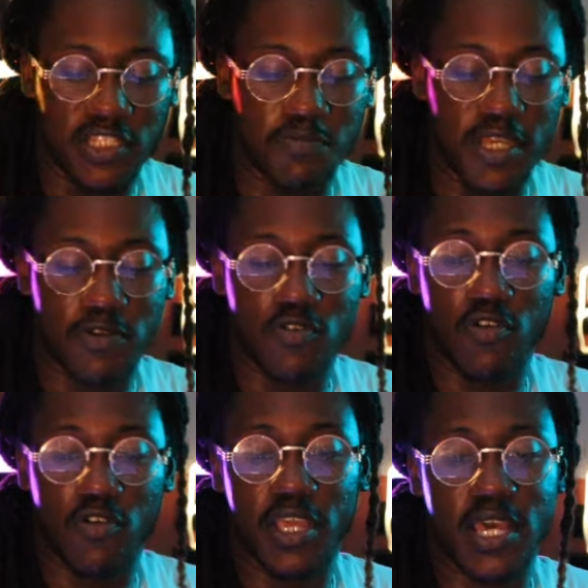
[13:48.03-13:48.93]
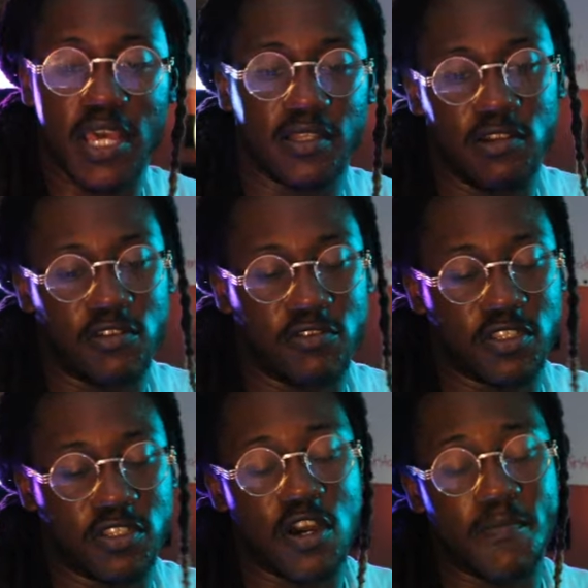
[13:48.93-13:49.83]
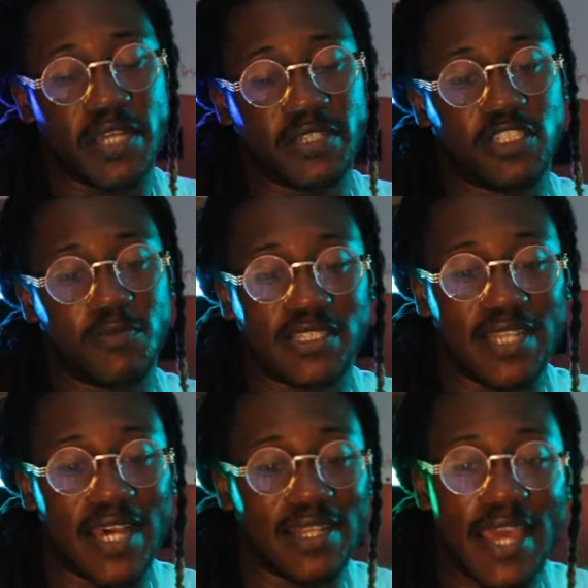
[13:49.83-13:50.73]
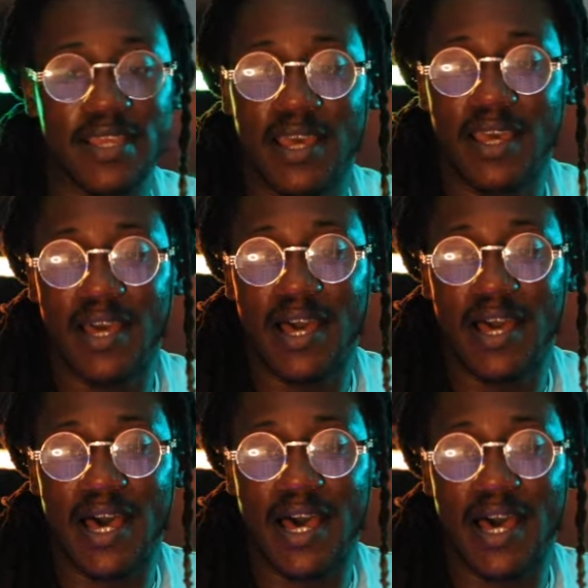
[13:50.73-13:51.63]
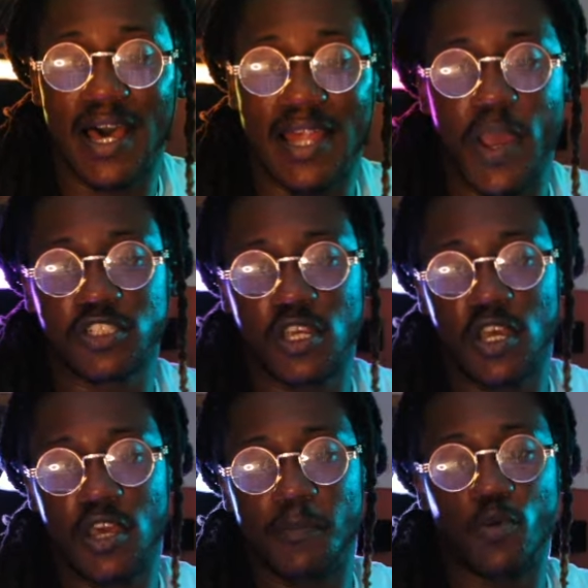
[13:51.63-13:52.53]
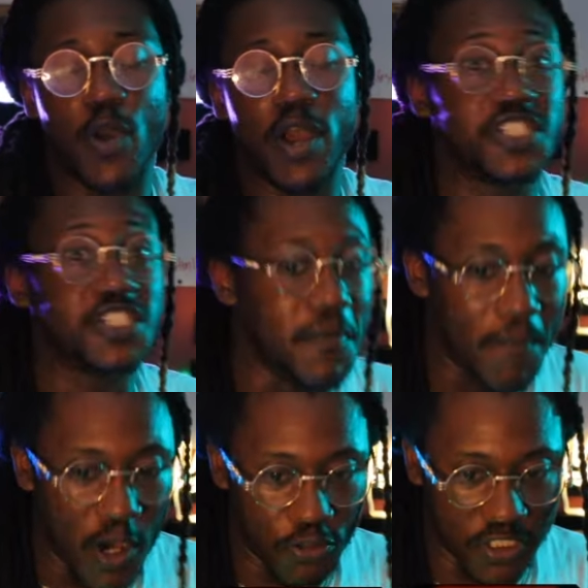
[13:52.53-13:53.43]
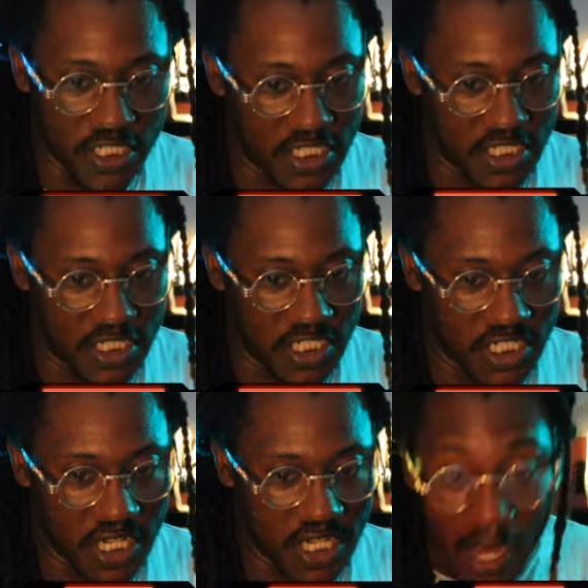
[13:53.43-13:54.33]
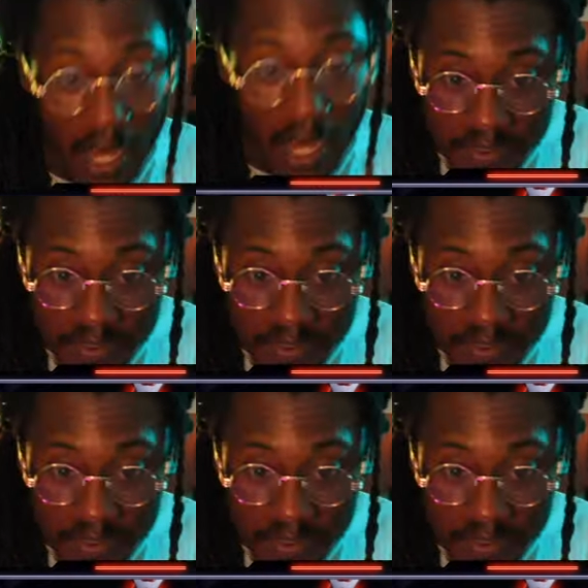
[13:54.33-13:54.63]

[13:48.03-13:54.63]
meme coin kind of you know caught my attention because I like I like Welsh, but Welsh is in multi chain. Pups